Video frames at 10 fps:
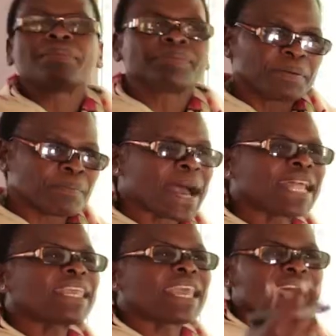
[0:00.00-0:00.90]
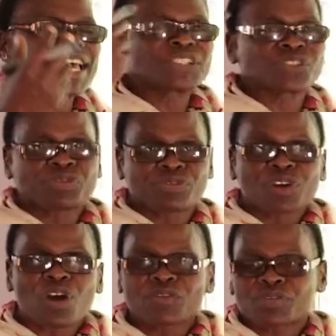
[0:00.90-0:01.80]
the money has to
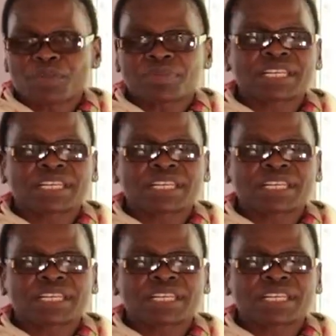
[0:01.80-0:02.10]
flow from